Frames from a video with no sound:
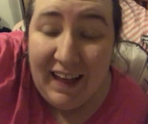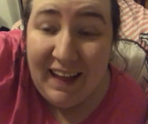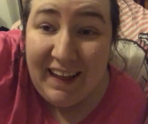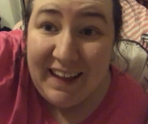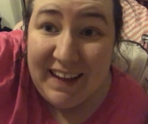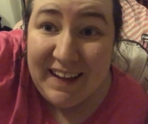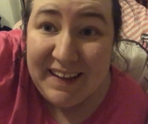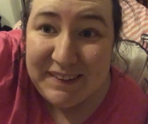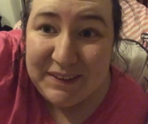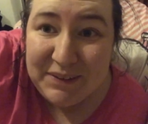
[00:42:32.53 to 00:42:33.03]

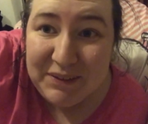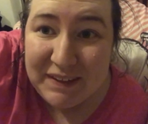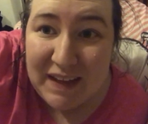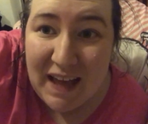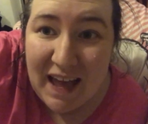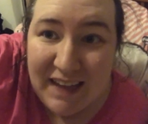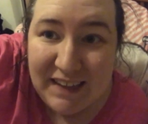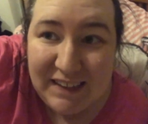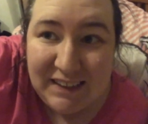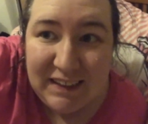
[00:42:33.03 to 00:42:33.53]
Hi, so
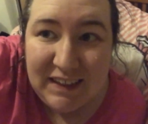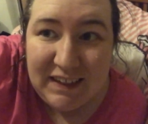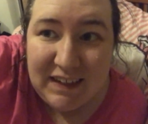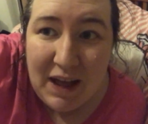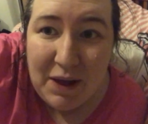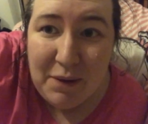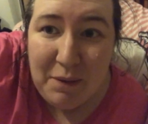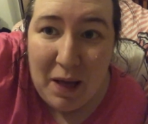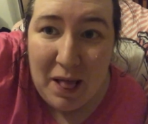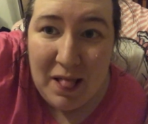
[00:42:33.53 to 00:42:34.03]
it's actually
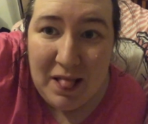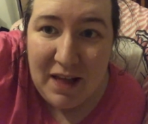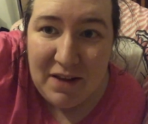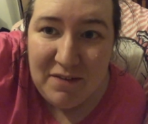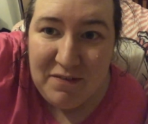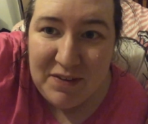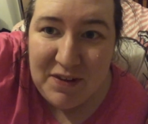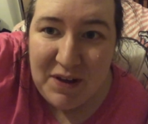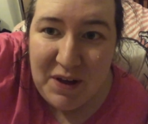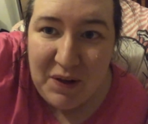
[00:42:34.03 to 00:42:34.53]
now
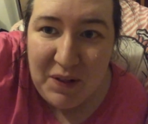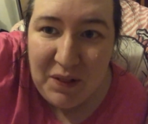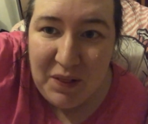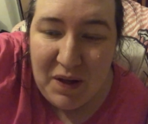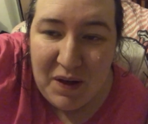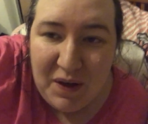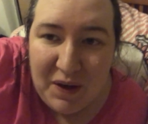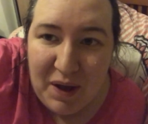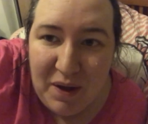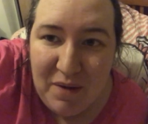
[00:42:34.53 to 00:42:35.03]
11
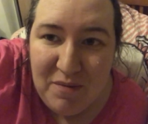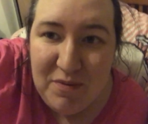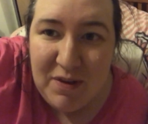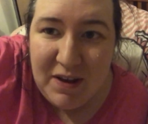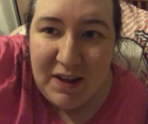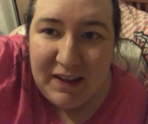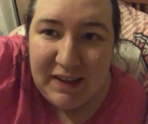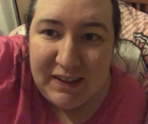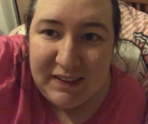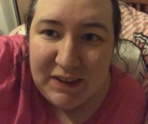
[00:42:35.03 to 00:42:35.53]
o'clock. I'm
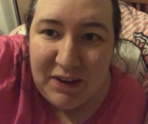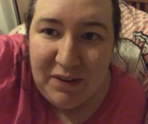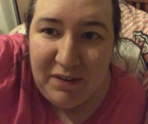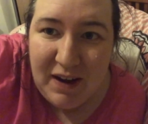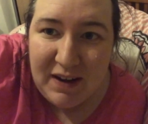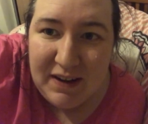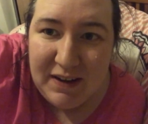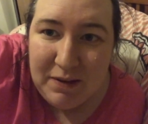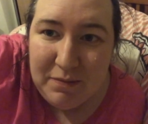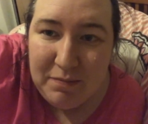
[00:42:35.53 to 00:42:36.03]
really
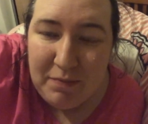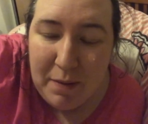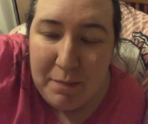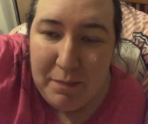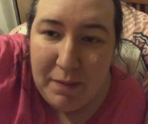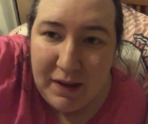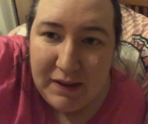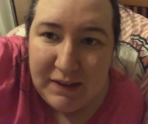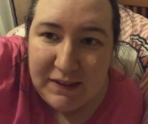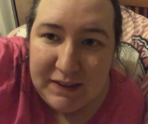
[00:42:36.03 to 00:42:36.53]
sorry I didn't
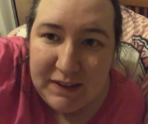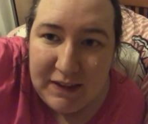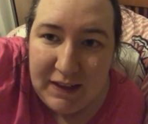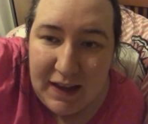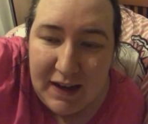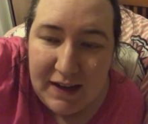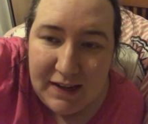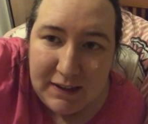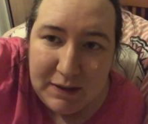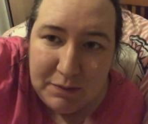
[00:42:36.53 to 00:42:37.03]
get back to you
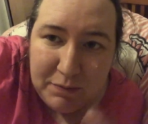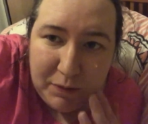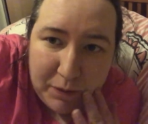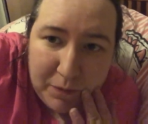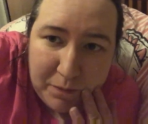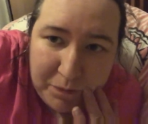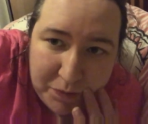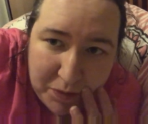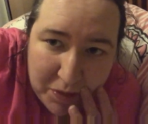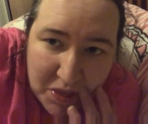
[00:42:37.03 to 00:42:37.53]
later,
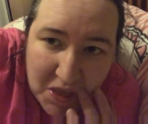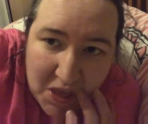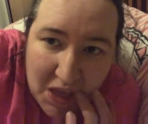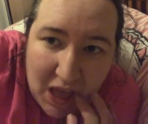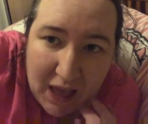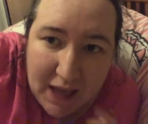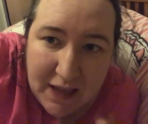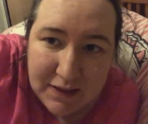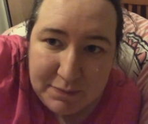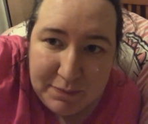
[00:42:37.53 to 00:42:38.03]
but
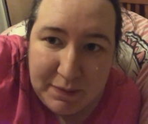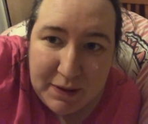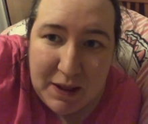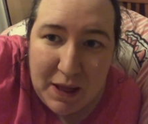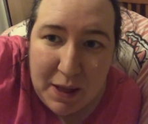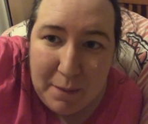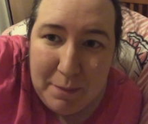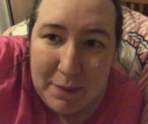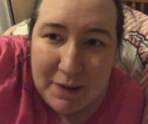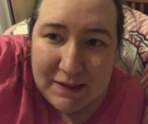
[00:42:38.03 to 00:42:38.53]
it's
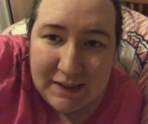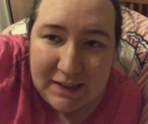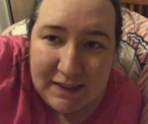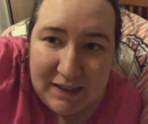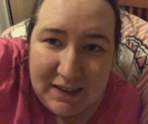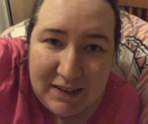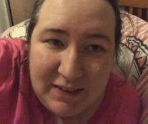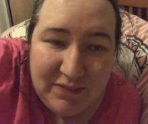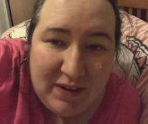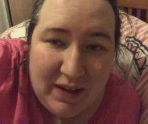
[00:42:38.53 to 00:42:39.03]
been a
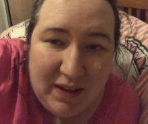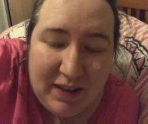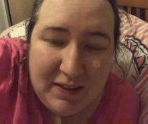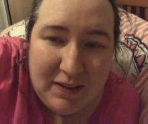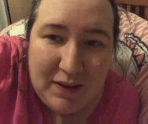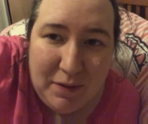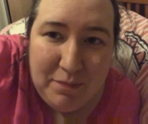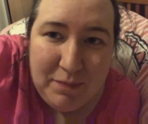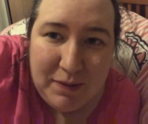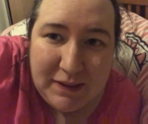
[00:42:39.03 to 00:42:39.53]
busy, well,
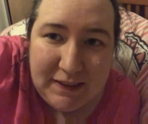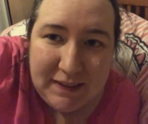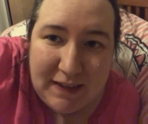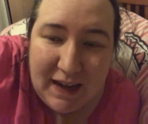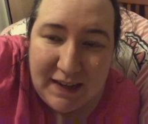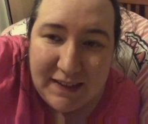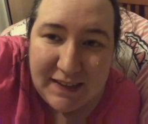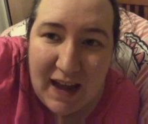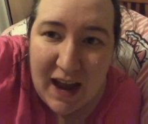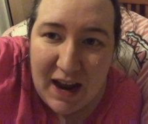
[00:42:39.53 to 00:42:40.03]
not a busy
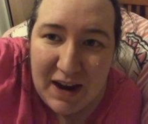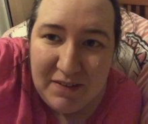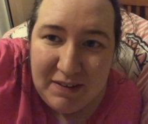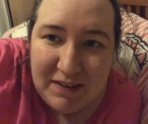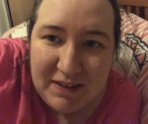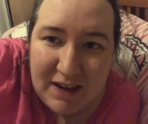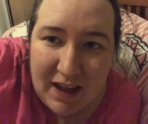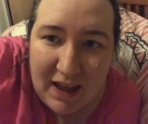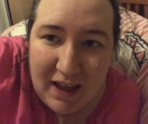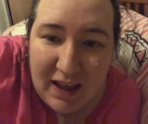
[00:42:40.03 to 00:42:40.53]
day, a
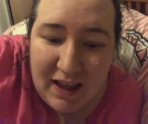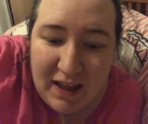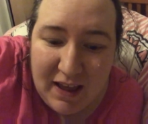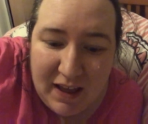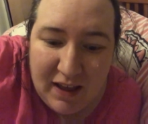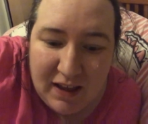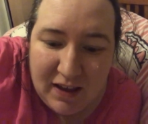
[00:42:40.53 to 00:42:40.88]
tiring day.